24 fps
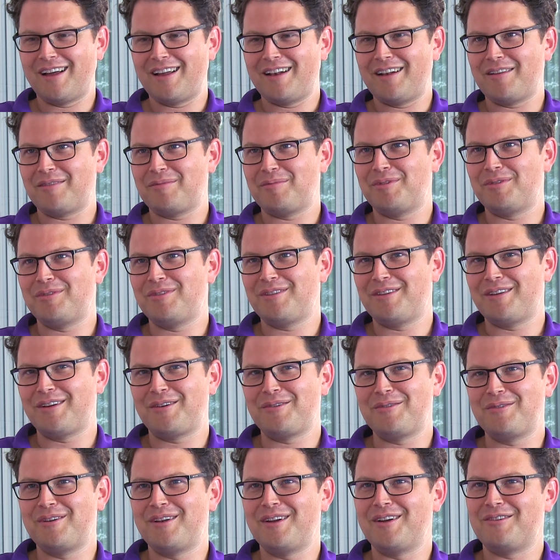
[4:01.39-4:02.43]
The customer
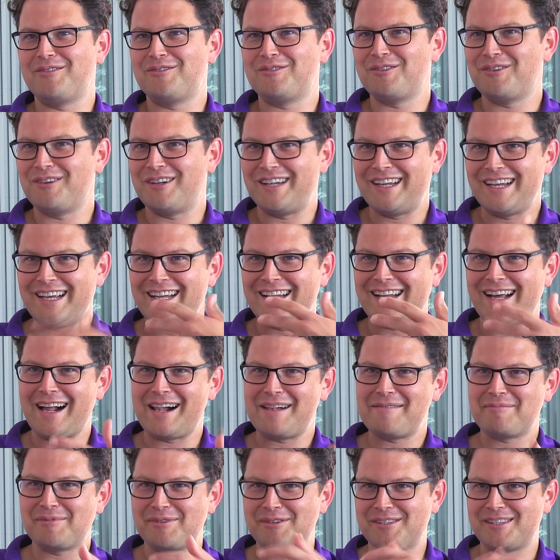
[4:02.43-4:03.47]
not only expects a
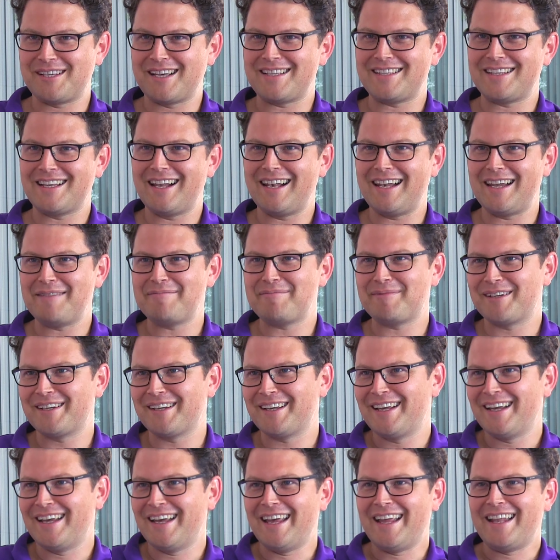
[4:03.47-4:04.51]
good digital
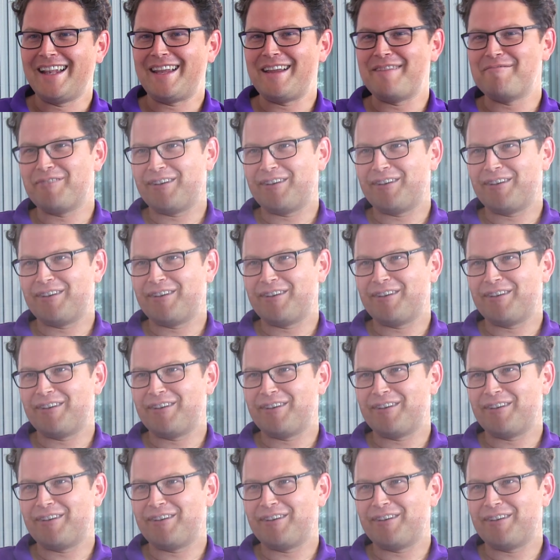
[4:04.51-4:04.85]
process,